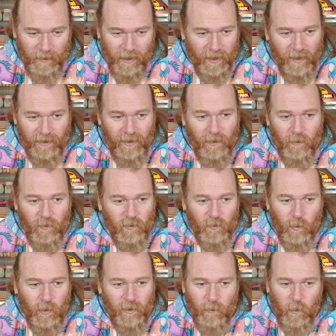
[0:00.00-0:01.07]
but I don't
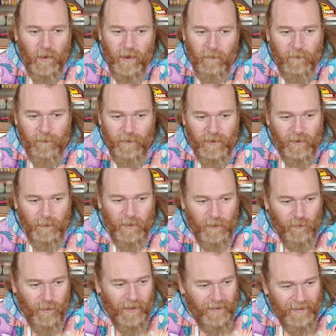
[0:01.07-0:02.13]
want everything to be
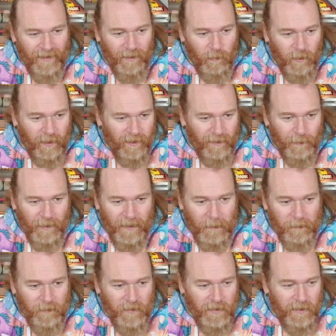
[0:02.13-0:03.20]
crazy. I want it to
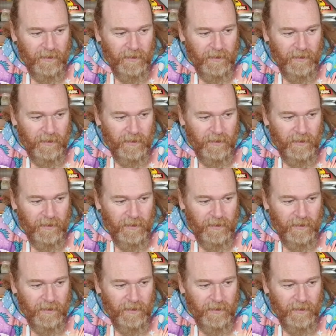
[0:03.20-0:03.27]
be